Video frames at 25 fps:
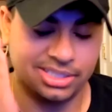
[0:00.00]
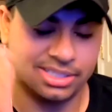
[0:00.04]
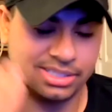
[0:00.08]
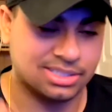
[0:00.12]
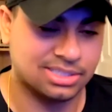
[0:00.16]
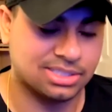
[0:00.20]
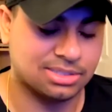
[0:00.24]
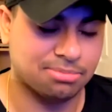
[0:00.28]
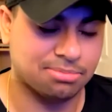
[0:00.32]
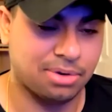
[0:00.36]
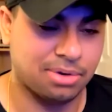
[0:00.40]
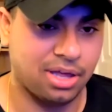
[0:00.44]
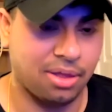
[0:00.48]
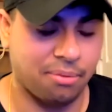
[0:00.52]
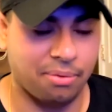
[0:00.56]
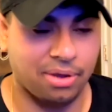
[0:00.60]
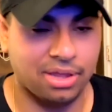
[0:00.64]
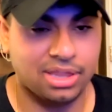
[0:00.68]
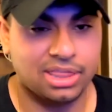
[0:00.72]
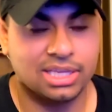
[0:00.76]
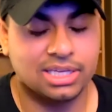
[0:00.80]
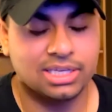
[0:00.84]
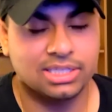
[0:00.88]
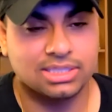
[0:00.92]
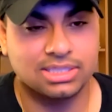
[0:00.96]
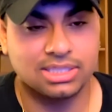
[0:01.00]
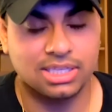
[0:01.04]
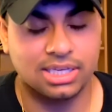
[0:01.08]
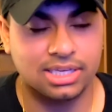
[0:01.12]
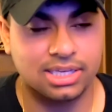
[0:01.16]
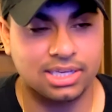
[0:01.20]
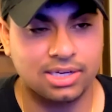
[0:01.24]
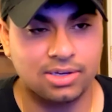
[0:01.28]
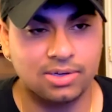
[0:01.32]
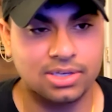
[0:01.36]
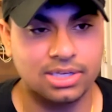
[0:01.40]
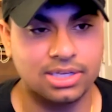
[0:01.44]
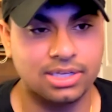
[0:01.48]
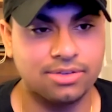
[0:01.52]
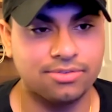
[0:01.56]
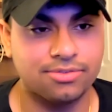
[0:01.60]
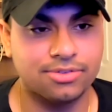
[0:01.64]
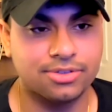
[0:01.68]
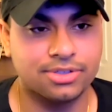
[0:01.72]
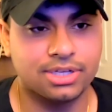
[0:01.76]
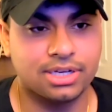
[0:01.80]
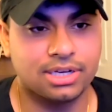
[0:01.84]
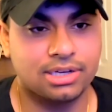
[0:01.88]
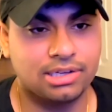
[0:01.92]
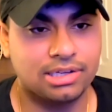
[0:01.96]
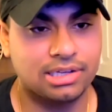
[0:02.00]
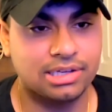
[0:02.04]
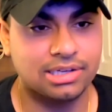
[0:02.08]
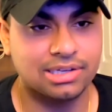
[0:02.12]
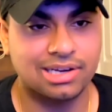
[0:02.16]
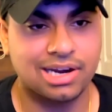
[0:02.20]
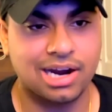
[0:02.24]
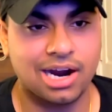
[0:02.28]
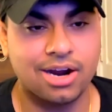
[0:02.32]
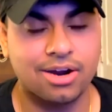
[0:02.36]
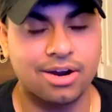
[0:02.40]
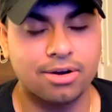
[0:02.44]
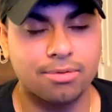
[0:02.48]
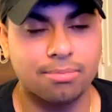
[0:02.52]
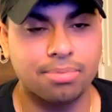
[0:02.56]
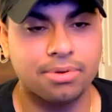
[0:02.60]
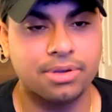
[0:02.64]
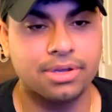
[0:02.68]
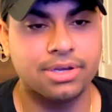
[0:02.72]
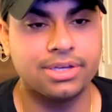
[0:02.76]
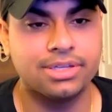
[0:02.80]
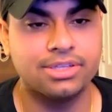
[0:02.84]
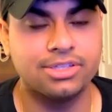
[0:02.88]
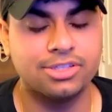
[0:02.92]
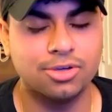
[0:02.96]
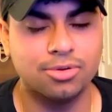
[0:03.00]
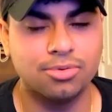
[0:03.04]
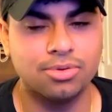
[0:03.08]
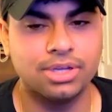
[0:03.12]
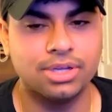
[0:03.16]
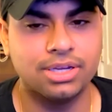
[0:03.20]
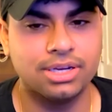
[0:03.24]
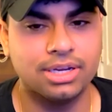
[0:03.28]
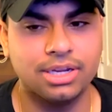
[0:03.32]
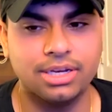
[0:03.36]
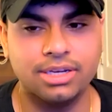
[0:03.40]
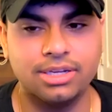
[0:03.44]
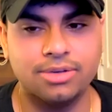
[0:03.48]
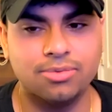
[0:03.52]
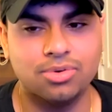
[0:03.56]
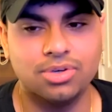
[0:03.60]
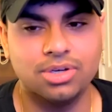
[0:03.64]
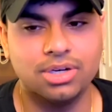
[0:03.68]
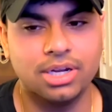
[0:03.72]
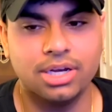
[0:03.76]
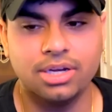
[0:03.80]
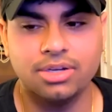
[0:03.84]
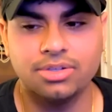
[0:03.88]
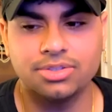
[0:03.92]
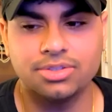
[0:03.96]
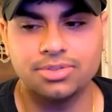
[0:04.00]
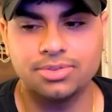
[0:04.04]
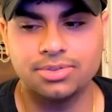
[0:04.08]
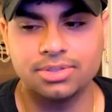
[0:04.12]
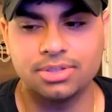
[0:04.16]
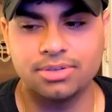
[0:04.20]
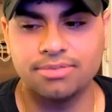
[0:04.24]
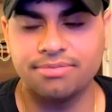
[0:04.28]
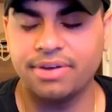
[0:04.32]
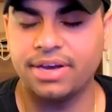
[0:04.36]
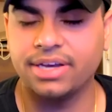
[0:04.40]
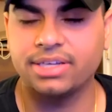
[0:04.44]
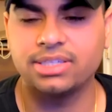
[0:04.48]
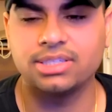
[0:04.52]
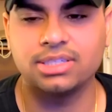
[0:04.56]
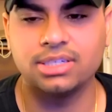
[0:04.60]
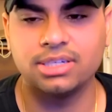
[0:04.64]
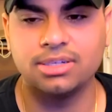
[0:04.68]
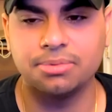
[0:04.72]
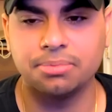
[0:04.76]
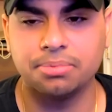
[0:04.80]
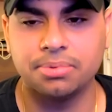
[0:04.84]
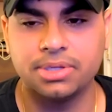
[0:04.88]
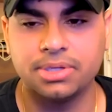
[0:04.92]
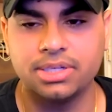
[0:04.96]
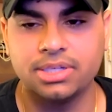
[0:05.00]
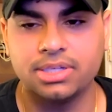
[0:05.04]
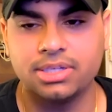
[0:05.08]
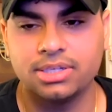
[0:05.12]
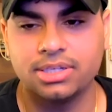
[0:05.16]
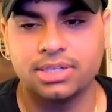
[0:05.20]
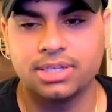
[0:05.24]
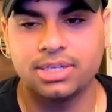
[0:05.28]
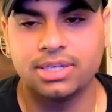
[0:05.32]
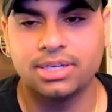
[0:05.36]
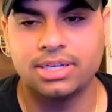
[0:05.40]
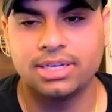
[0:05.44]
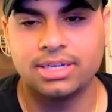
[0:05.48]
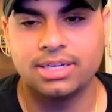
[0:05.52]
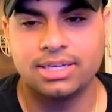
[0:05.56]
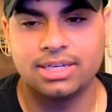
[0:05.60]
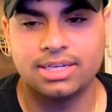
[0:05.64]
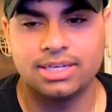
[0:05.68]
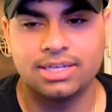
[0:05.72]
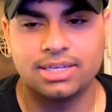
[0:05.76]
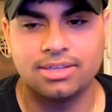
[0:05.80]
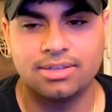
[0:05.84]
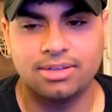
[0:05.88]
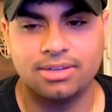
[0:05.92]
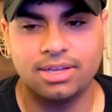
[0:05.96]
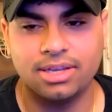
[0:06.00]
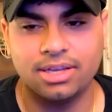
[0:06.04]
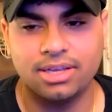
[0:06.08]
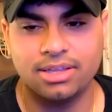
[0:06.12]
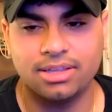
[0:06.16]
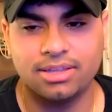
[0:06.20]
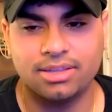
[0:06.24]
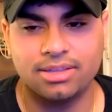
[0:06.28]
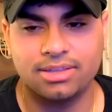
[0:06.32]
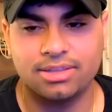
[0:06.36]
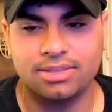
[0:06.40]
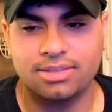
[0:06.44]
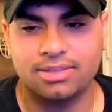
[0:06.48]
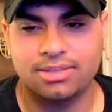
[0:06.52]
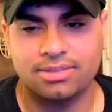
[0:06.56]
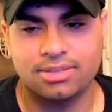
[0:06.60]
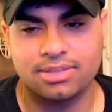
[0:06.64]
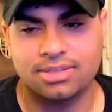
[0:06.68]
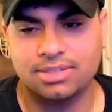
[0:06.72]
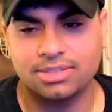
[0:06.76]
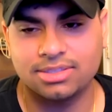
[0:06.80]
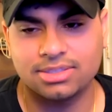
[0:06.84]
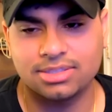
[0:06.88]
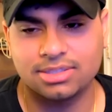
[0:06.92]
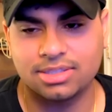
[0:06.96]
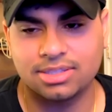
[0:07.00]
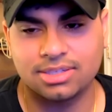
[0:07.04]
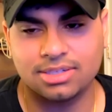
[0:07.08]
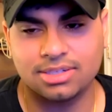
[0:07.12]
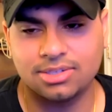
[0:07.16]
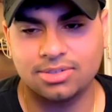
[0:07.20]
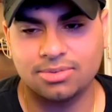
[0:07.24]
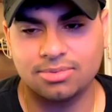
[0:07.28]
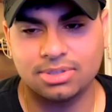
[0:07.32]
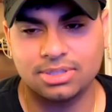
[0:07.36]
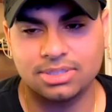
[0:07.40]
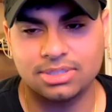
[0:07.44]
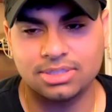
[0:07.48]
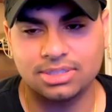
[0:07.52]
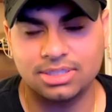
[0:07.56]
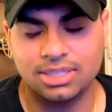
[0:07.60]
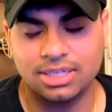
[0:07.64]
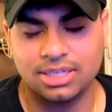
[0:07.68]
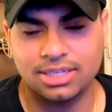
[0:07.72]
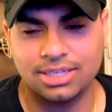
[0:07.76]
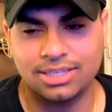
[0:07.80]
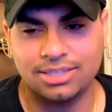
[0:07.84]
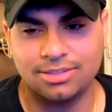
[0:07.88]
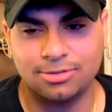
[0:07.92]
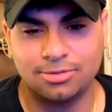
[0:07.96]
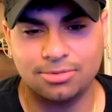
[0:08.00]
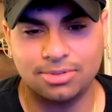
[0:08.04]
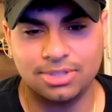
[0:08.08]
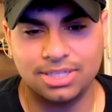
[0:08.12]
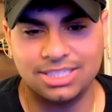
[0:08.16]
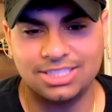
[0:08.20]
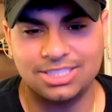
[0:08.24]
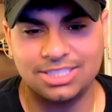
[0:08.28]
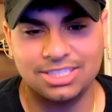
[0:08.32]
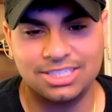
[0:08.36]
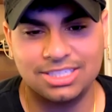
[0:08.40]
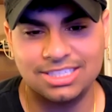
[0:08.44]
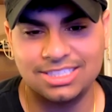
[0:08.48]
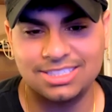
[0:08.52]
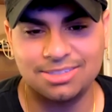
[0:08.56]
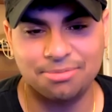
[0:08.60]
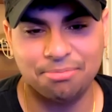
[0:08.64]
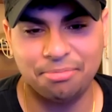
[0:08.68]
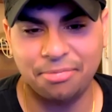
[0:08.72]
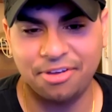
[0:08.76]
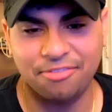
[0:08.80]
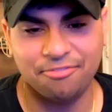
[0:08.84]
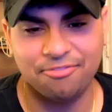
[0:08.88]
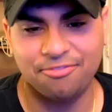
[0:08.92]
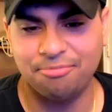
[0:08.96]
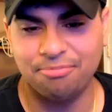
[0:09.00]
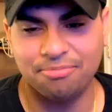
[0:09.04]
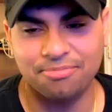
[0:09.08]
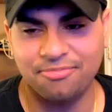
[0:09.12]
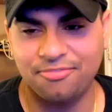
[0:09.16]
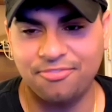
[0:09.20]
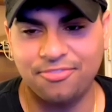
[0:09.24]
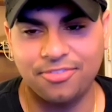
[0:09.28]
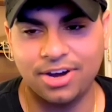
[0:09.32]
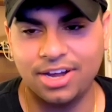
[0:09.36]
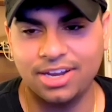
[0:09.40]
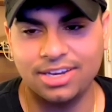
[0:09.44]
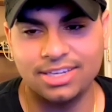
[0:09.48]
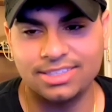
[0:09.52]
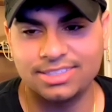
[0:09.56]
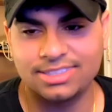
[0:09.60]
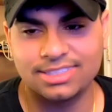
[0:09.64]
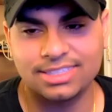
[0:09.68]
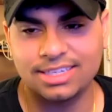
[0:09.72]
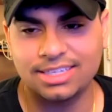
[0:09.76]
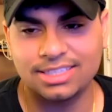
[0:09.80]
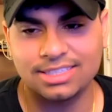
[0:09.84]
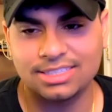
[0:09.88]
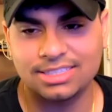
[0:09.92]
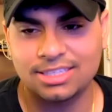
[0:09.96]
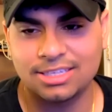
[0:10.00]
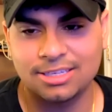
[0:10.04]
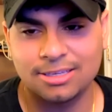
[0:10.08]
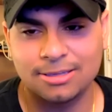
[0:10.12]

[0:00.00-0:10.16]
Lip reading: because my thing is like, okay, if you're not allowing Kyrie to play, don't let anyone else who's unvaccinated play. Like, because then otherwise it's like, dude, that shit doesn't make any sense.